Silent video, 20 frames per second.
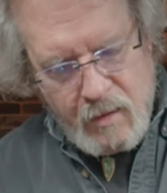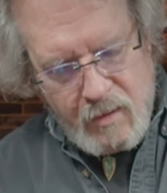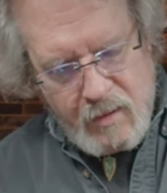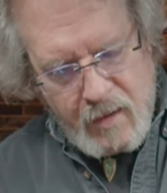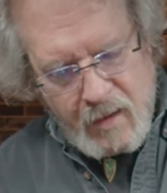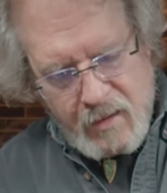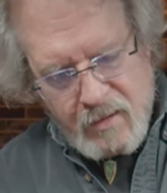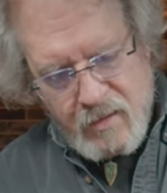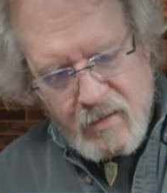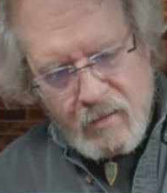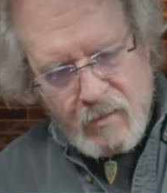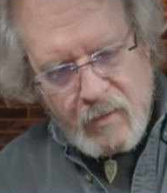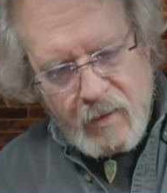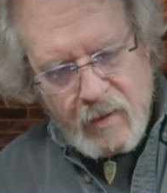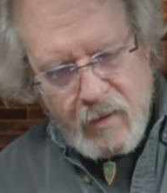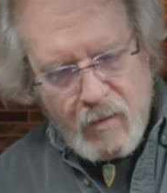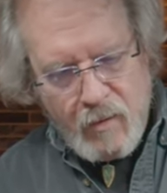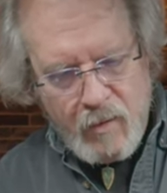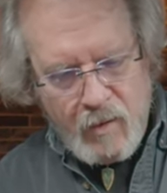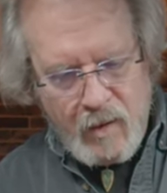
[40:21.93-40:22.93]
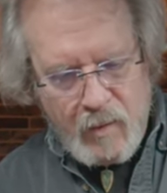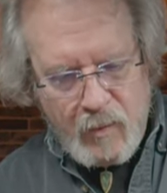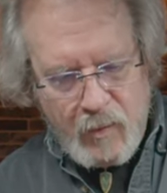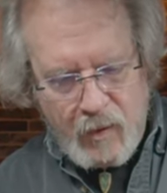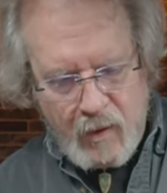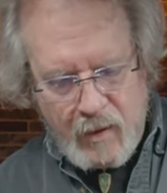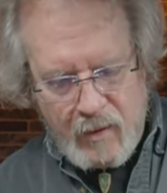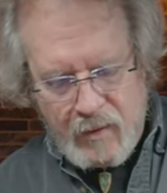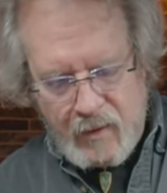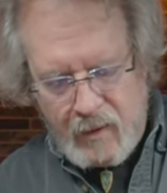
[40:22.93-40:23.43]
Test the recording
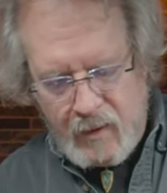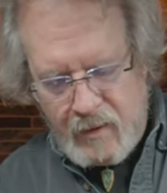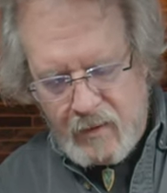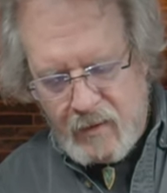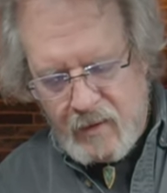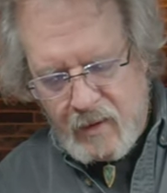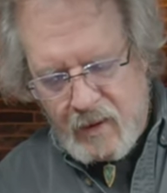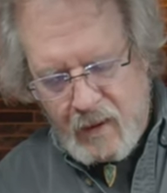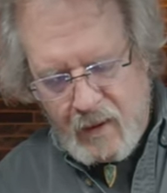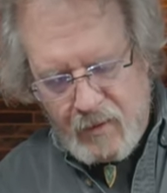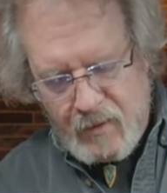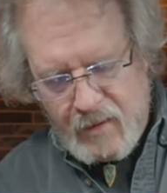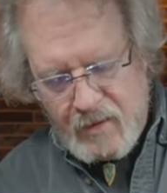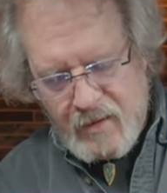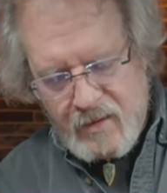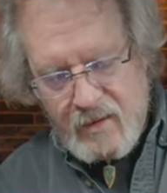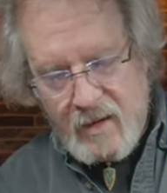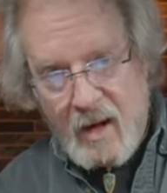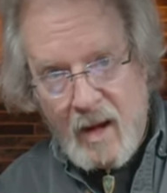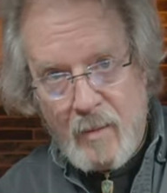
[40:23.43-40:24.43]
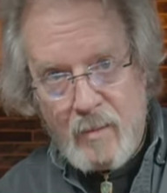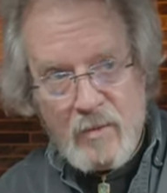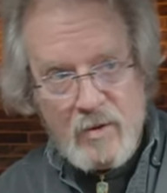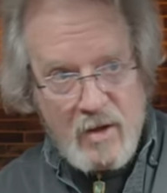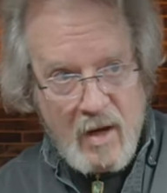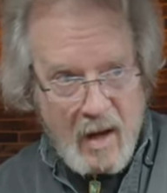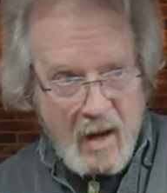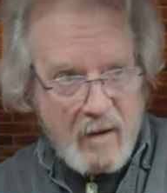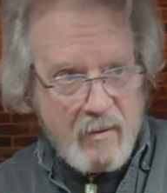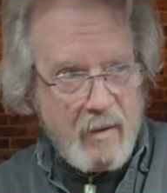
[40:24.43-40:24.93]
process. And this top
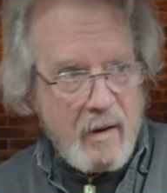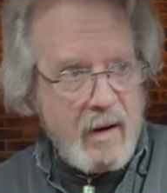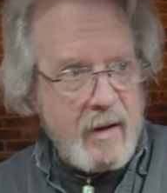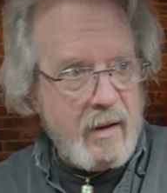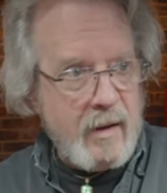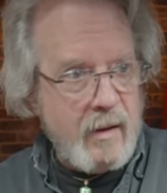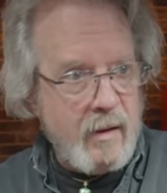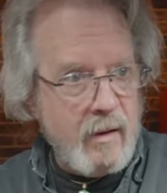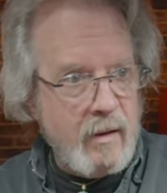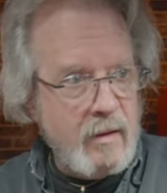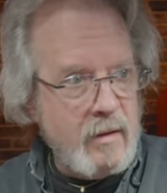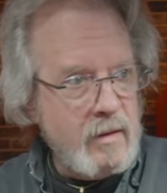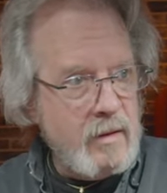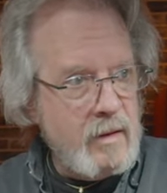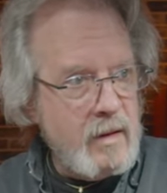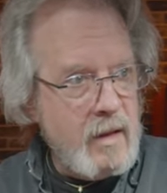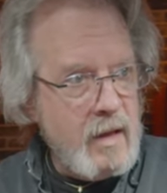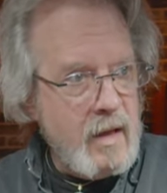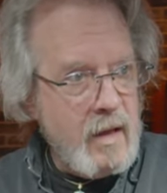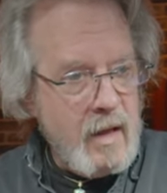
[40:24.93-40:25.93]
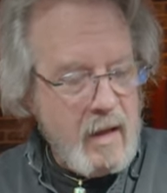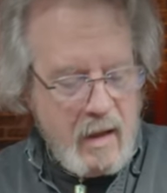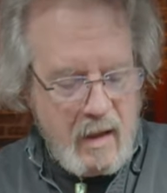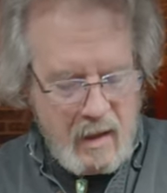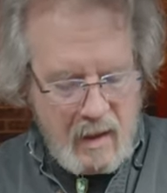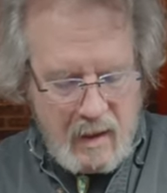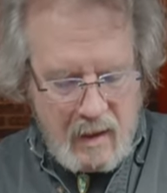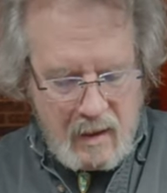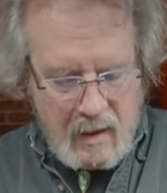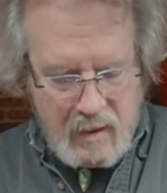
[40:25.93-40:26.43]
jack right here
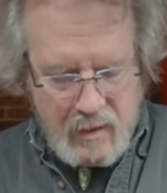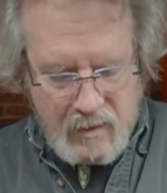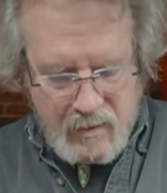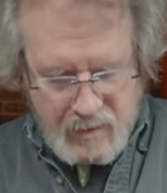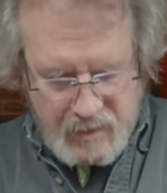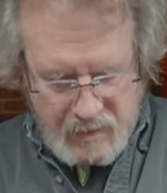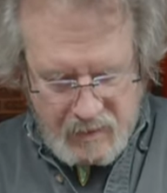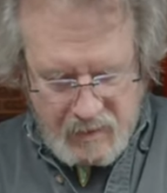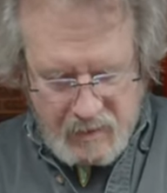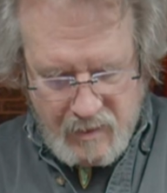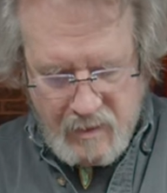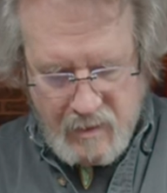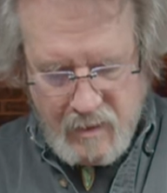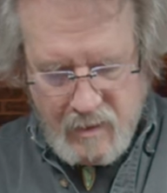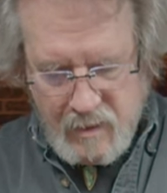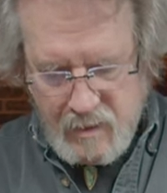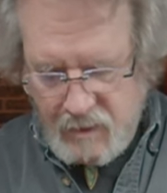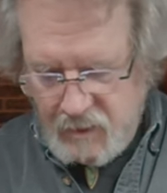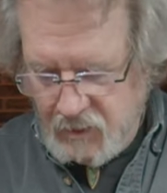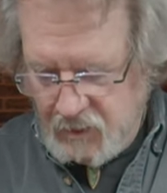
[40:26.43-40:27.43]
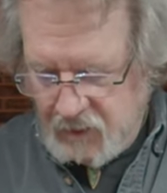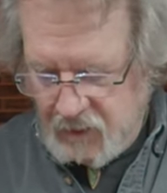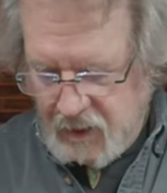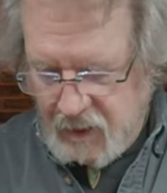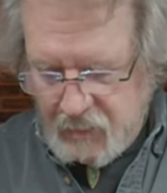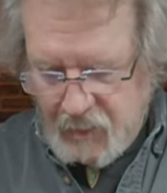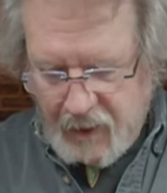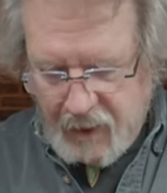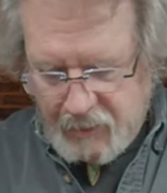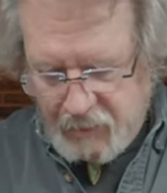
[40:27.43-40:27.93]
is the
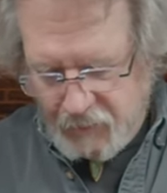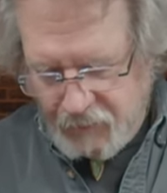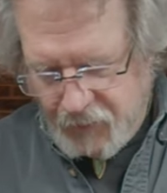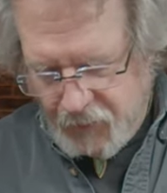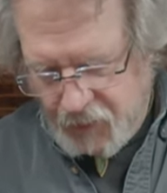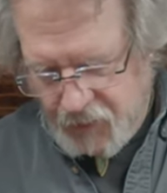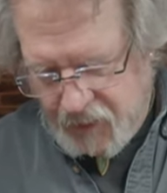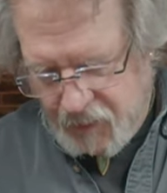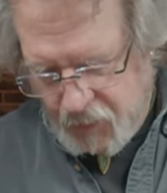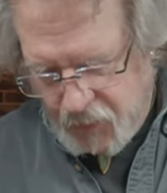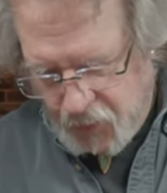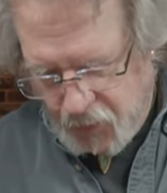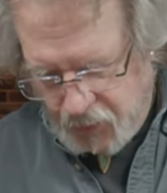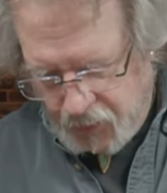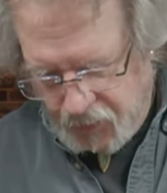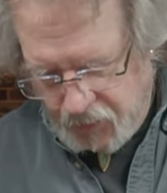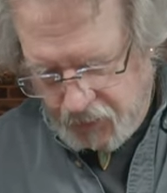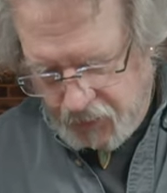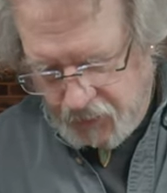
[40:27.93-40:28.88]
microphone input.